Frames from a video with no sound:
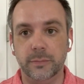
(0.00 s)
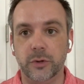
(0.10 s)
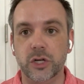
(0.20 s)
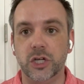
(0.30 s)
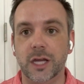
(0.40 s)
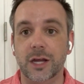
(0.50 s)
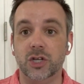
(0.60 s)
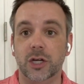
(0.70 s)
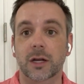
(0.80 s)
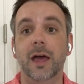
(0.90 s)
the
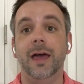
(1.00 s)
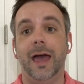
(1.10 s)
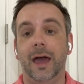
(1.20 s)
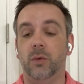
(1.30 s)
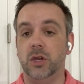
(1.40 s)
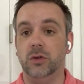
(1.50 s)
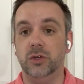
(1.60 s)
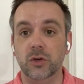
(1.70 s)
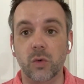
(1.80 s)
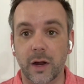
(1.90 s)
appreciation, and when you
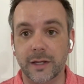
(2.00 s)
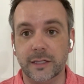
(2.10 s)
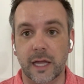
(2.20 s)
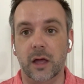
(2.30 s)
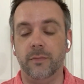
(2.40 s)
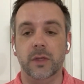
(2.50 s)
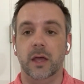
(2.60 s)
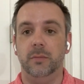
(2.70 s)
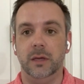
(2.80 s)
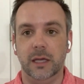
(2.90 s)
do want to sell,
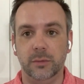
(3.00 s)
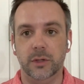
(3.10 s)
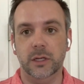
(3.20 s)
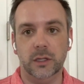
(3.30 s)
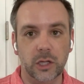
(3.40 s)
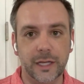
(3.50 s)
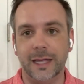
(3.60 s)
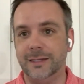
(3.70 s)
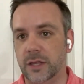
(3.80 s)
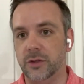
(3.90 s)
be able to look
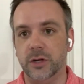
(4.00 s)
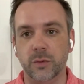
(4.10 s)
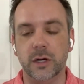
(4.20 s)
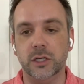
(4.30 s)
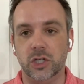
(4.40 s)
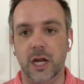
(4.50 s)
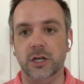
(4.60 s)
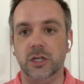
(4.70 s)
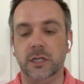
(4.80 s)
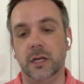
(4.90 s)
at 1031
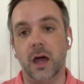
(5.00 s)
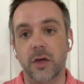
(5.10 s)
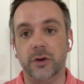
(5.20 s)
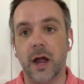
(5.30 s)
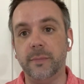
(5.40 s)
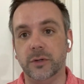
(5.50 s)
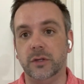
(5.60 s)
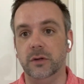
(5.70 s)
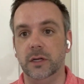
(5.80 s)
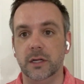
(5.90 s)
exchanges and other
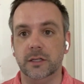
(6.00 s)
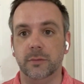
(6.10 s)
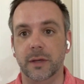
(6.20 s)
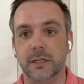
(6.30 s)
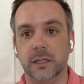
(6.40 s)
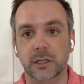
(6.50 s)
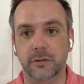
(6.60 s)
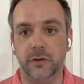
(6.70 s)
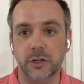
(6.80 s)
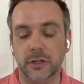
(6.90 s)
opportunities to basically
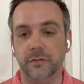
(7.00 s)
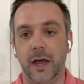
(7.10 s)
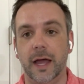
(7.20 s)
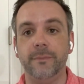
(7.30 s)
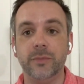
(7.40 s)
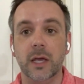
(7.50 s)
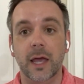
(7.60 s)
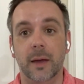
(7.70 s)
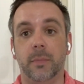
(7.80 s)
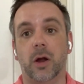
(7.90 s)
diversify
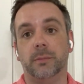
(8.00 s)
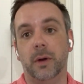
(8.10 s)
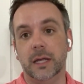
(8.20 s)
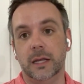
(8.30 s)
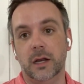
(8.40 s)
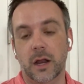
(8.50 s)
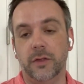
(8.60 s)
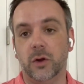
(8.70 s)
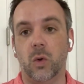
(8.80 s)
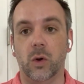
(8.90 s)
and park money in
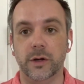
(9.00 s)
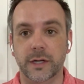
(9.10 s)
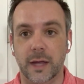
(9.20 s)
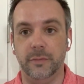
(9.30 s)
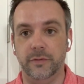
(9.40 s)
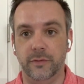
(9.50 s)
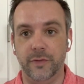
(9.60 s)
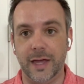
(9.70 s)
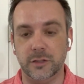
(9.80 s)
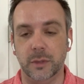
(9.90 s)
another core type of
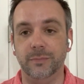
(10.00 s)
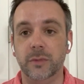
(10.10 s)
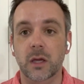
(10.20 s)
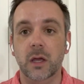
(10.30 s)
investment.